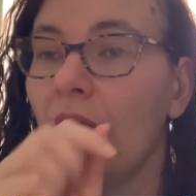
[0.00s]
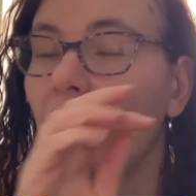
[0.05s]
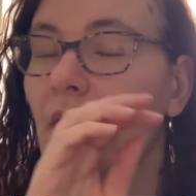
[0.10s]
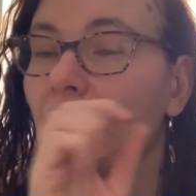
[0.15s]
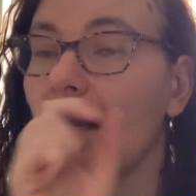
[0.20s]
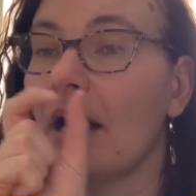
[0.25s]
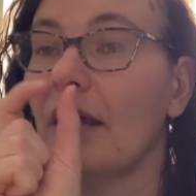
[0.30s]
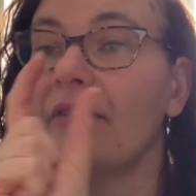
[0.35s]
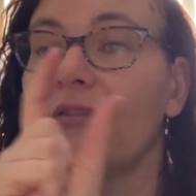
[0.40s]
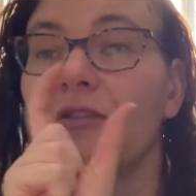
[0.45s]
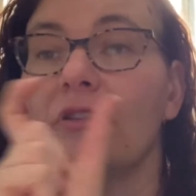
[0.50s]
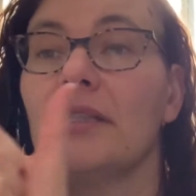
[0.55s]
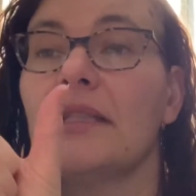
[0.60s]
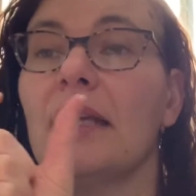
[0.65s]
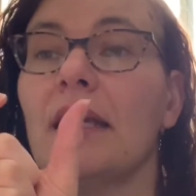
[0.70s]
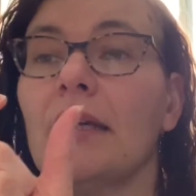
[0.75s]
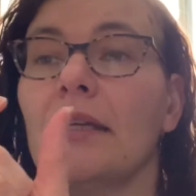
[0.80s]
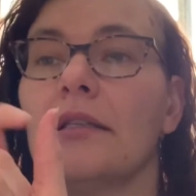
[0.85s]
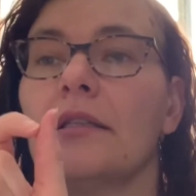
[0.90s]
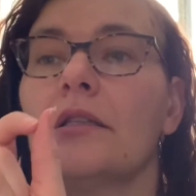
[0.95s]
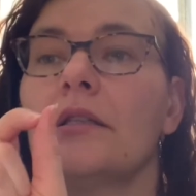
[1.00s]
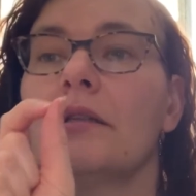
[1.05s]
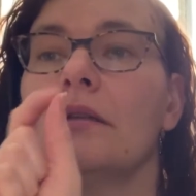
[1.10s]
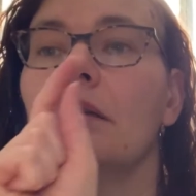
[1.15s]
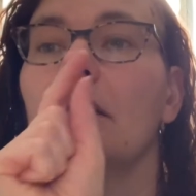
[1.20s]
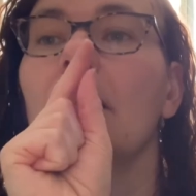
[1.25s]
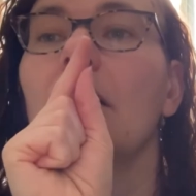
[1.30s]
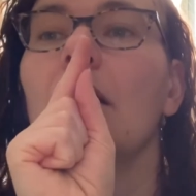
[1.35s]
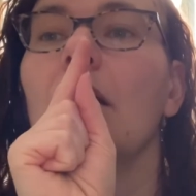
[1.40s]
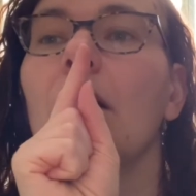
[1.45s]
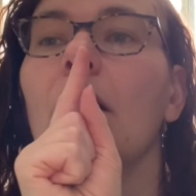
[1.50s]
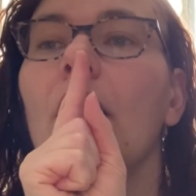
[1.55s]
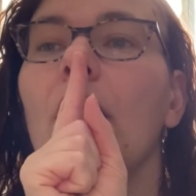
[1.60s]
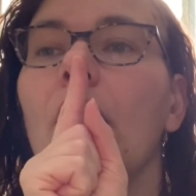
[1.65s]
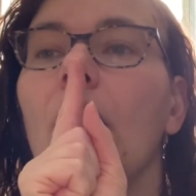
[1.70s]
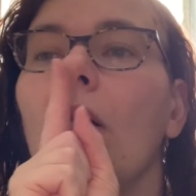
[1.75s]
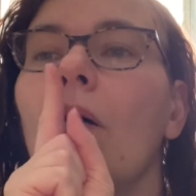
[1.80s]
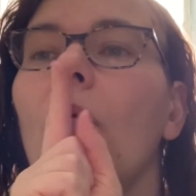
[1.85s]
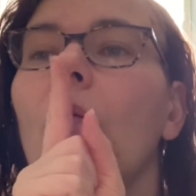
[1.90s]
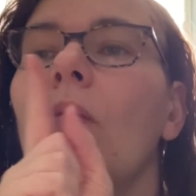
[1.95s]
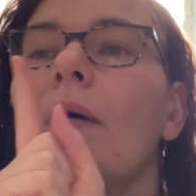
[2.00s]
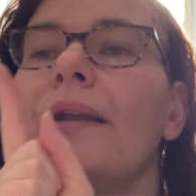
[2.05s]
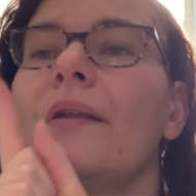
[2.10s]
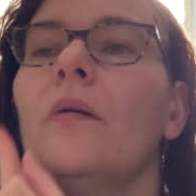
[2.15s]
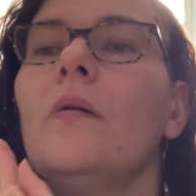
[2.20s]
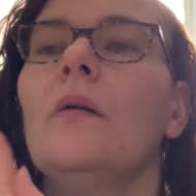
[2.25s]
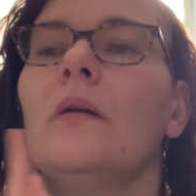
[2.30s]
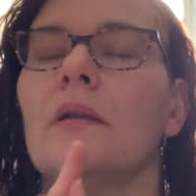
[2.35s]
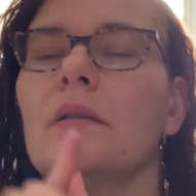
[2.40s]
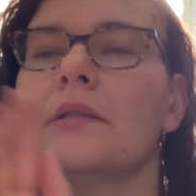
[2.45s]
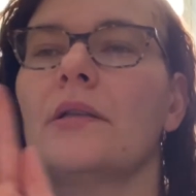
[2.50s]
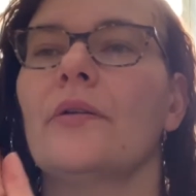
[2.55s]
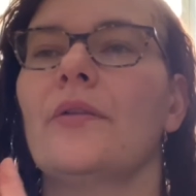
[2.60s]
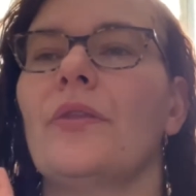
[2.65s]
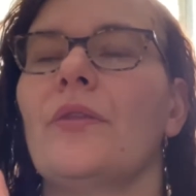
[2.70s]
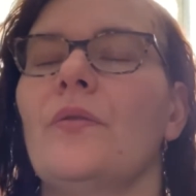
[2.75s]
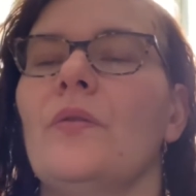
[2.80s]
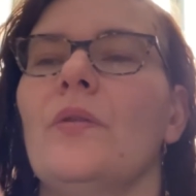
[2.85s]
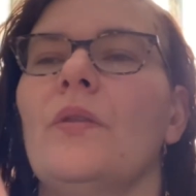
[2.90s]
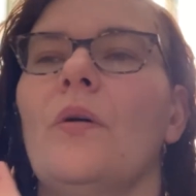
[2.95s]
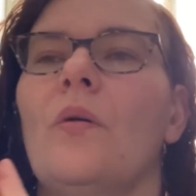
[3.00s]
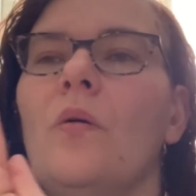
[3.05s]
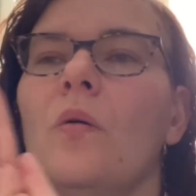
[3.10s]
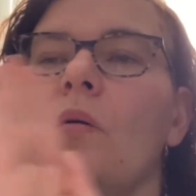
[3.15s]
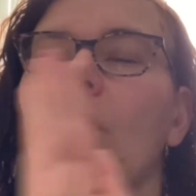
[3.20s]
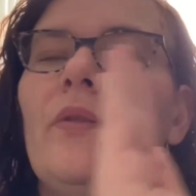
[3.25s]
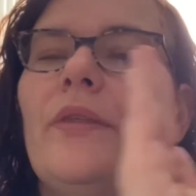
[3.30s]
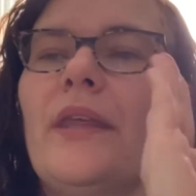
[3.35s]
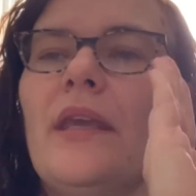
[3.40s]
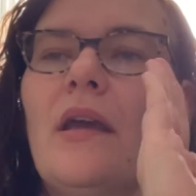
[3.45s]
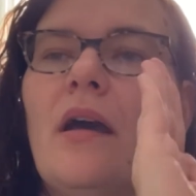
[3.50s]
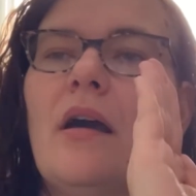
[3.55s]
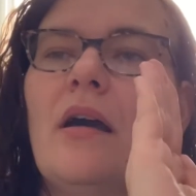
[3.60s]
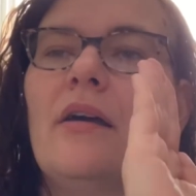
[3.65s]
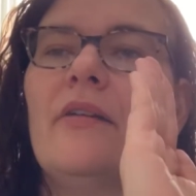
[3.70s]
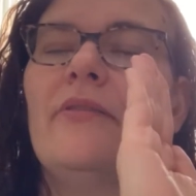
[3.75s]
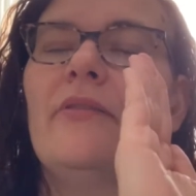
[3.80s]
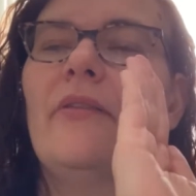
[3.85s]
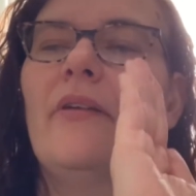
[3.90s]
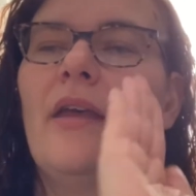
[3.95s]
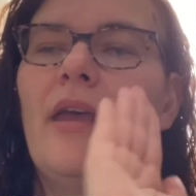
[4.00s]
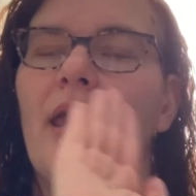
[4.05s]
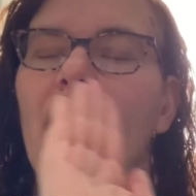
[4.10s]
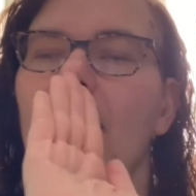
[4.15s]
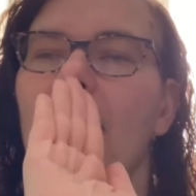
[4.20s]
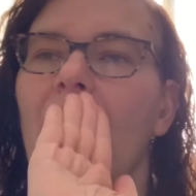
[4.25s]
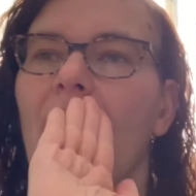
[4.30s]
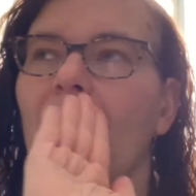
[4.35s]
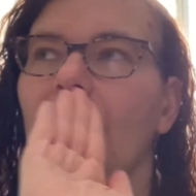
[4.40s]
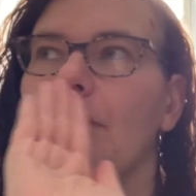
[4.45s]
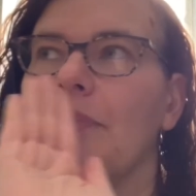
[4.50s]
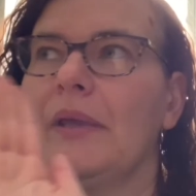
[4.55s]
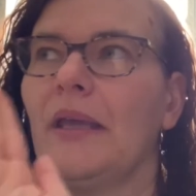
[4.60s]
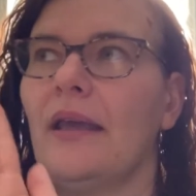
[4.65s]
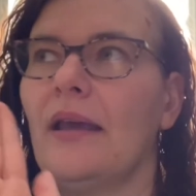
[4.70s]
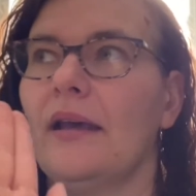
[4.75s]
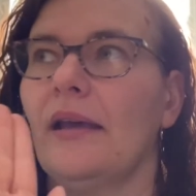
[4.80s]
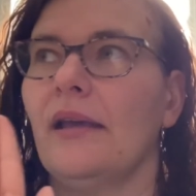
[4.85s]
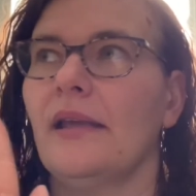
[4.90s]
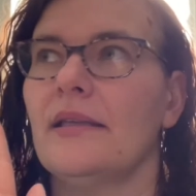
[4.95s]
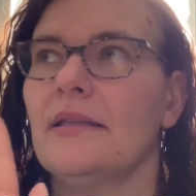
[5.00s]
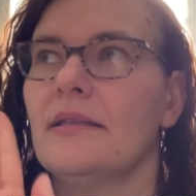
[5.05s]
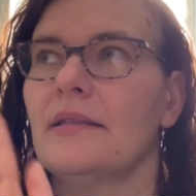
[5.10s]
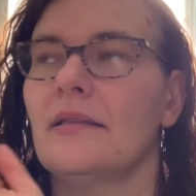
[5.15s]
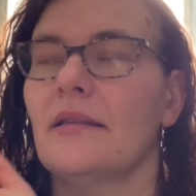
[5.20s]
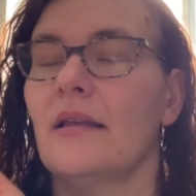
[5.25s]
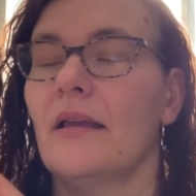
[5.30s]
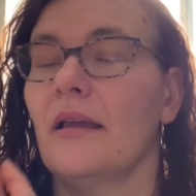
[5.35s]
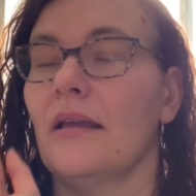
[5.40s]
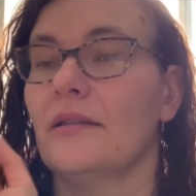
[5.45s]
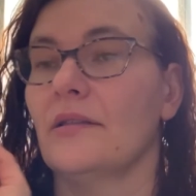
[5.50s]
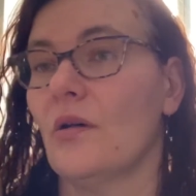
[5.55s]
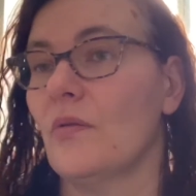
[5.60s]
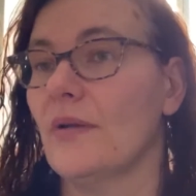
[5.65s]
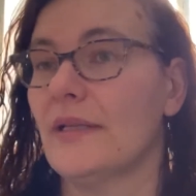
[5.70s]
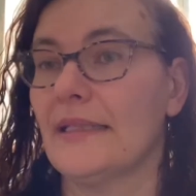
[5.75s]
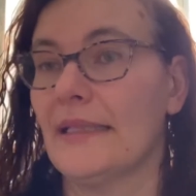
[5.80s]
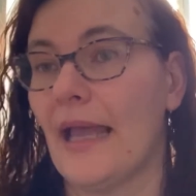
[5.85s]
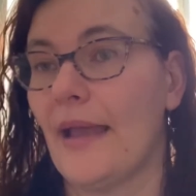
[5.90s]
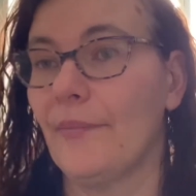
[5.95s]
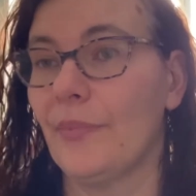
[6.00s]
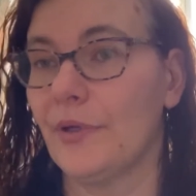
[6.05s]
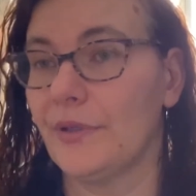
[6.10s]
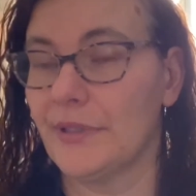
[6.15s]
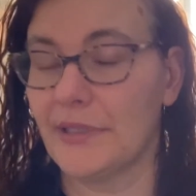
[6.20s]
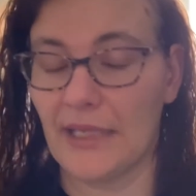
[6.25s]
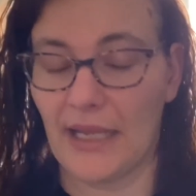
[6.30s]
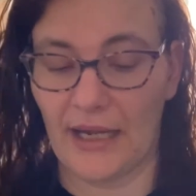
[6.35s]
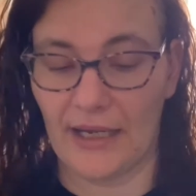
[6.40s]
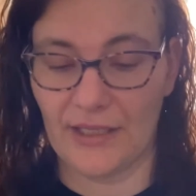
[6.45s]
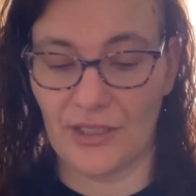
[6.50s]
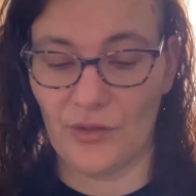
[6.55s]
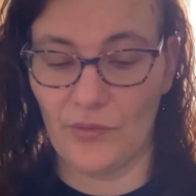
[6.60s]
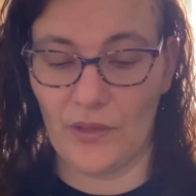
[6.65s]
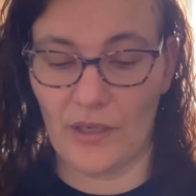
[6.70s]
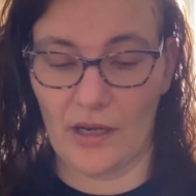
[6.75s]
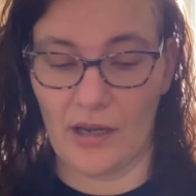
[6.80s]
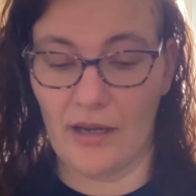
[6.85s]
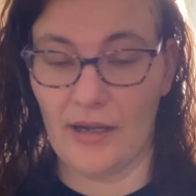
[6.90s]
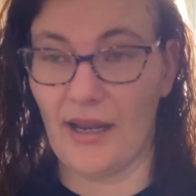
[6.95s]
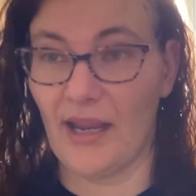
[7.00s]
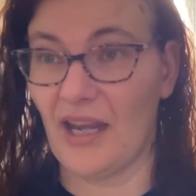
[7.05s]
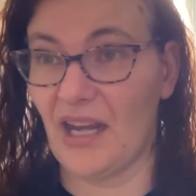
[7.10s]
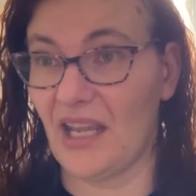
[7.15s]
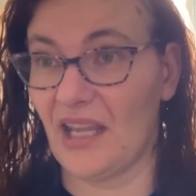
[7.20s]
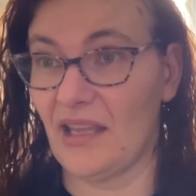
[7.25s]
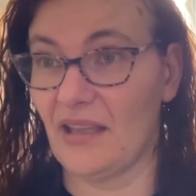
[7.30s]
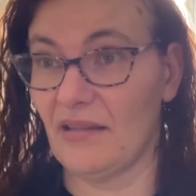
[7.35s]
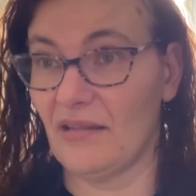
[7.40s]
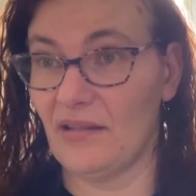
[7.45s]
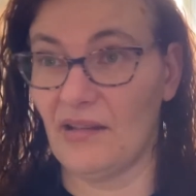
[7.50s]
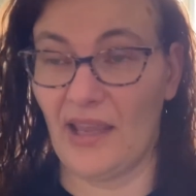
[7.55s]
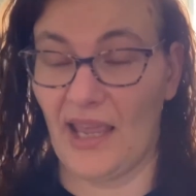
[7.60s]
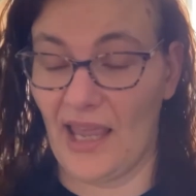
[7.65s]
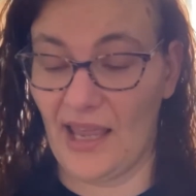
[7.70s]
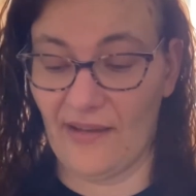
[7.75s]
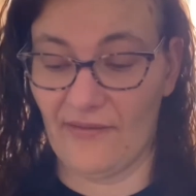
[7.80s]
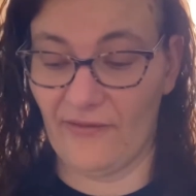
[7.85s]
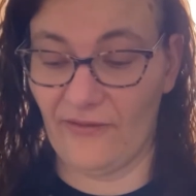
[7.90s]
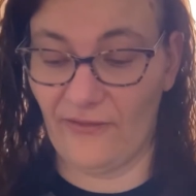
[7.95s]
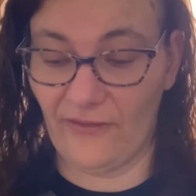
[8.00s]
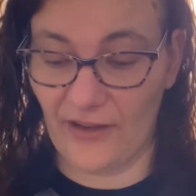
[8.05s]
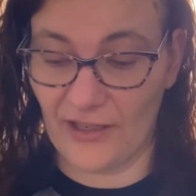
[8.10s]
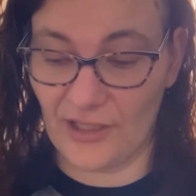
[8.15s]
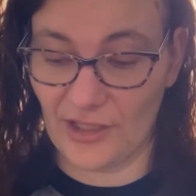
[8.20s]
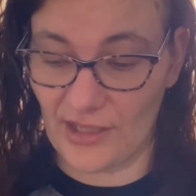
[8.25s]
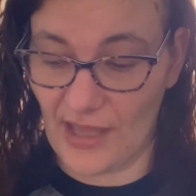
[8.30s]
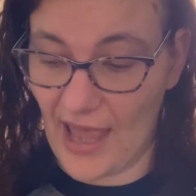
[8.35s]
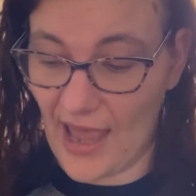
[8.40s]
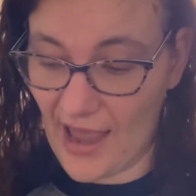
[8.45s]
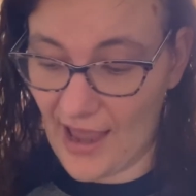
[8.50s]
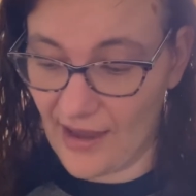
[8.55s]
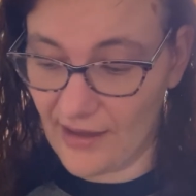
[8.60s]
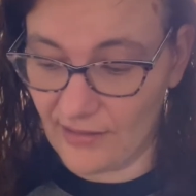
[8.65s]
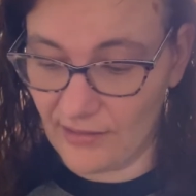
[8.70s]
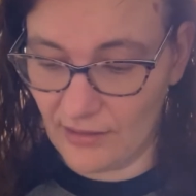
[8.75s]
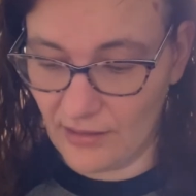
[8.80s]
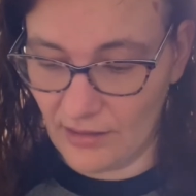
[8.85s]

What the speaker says: Not a full stitch, one hole. So it threw the whole thing off. And because it's always samplers that I do it on, and you can't fudge that.